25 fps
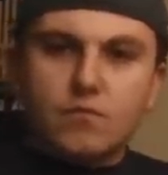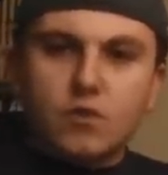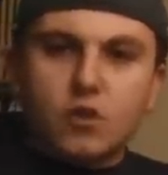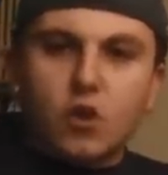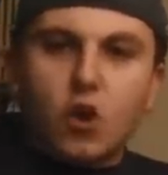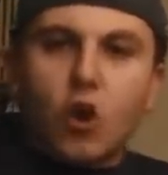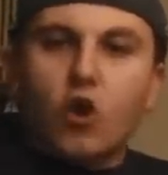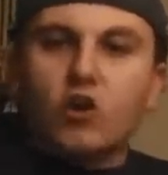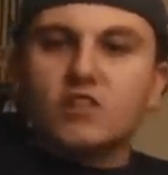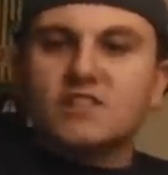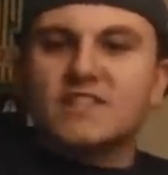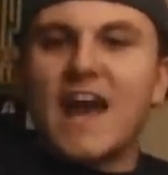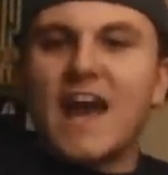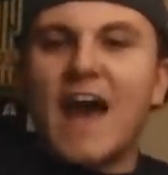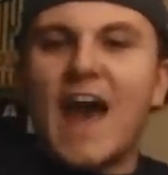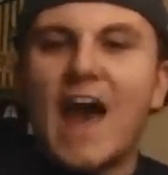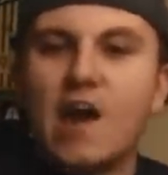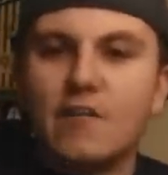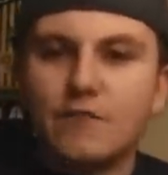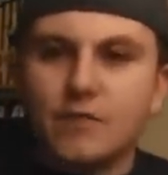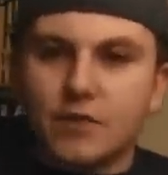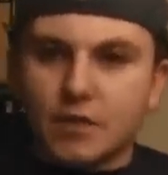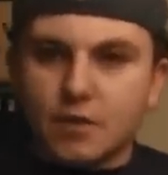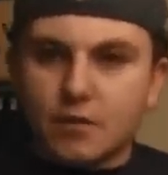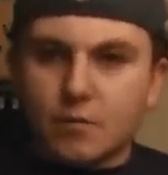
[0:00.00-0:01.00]
cause
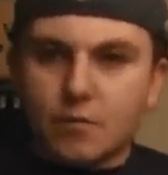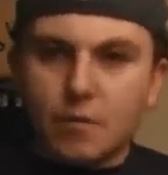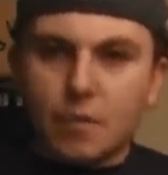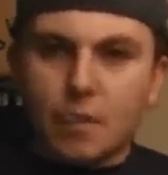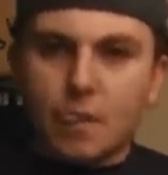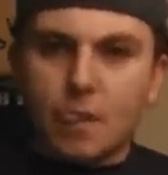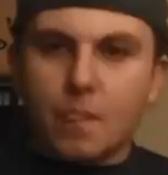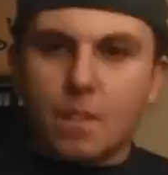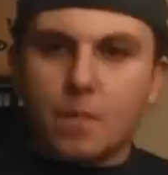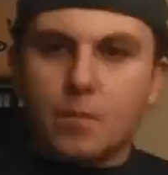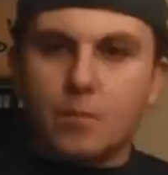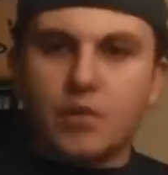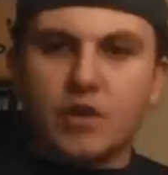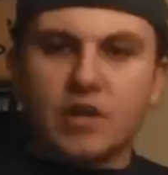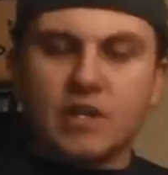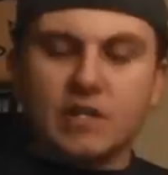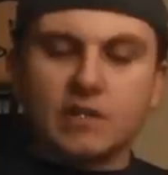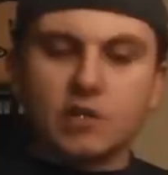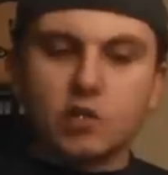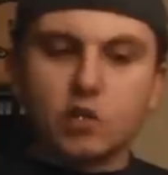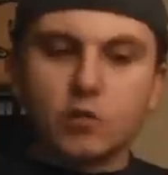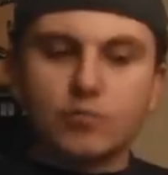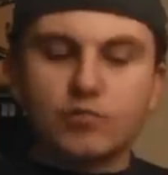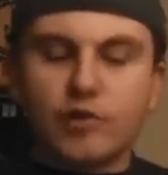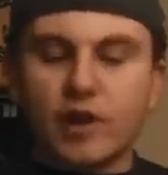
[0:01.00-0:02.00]
havoc. Bring a
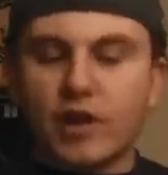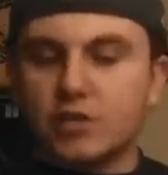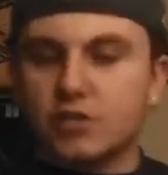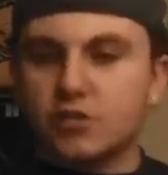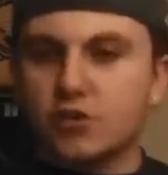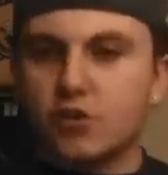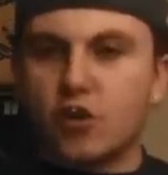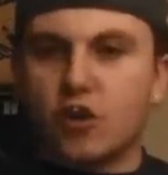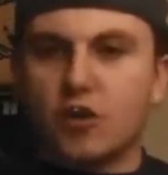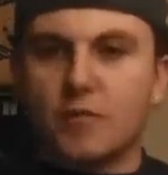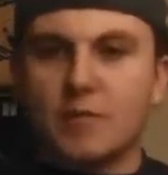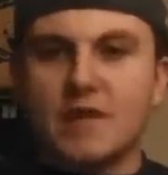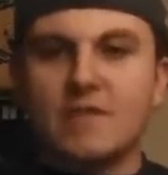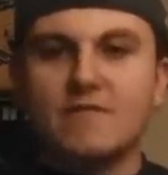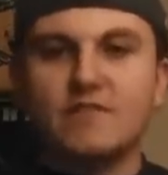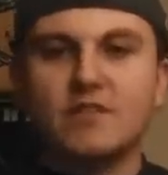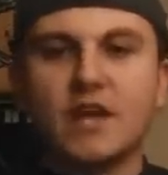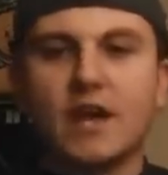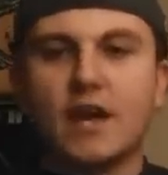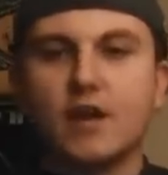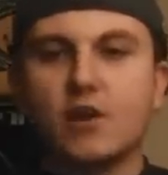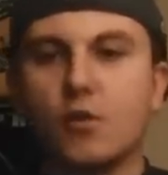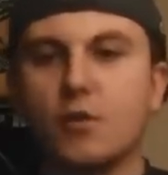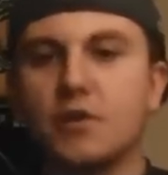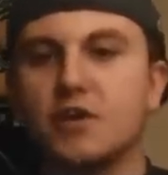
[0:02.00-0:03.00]
little pressure on him, even though
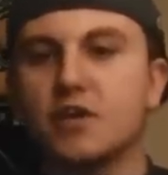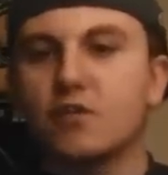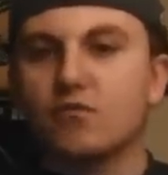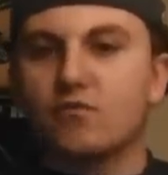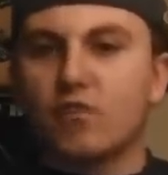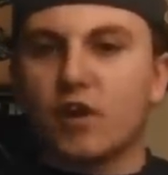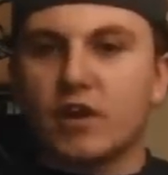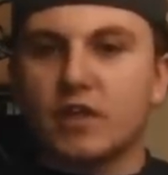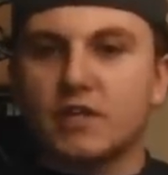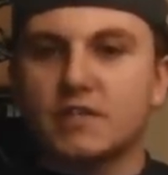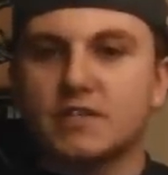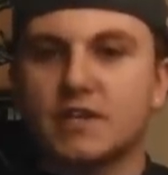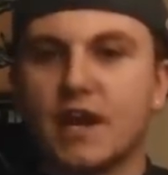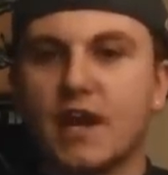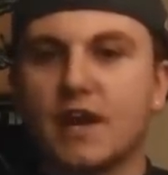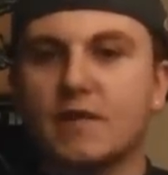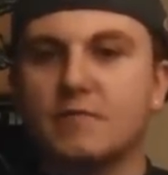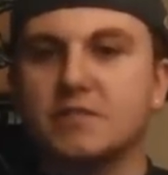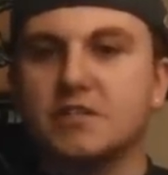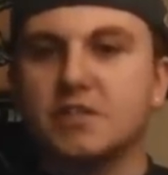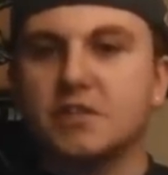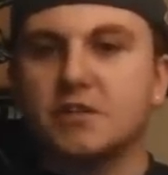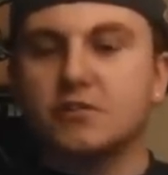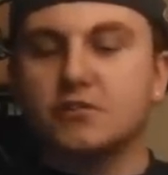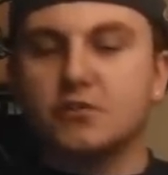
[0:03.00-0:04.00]
I know he can run at
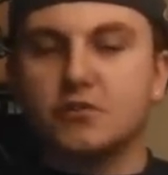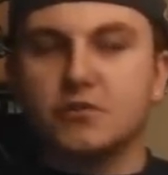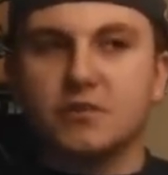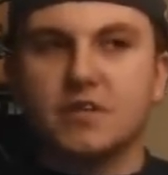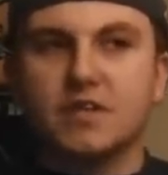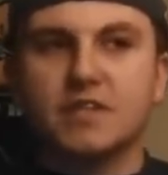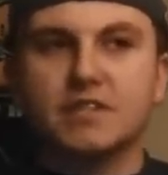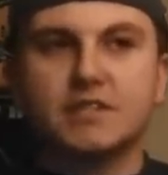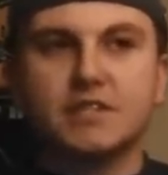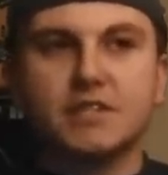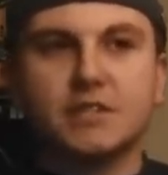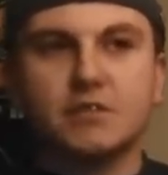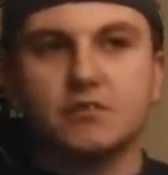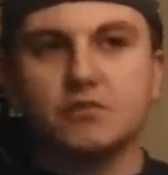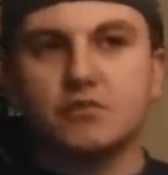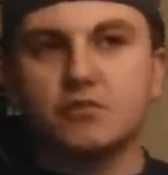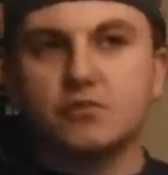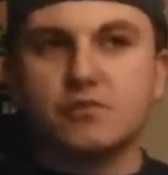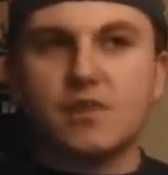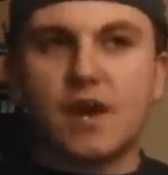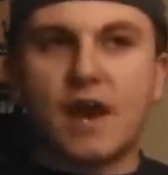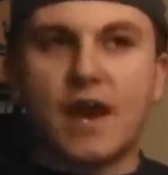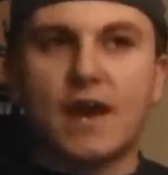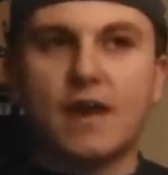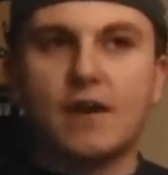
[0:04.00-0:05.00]
times, he can do this, he can do
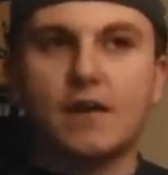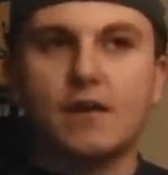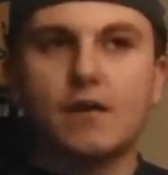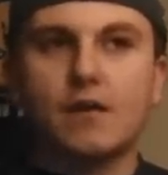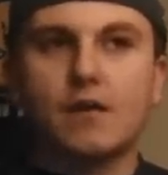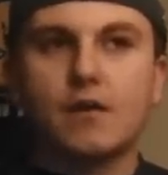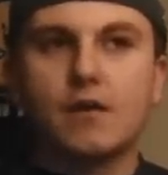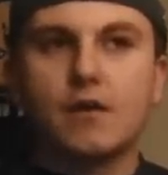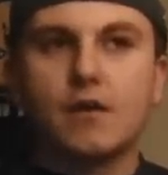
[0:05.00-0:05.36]
that.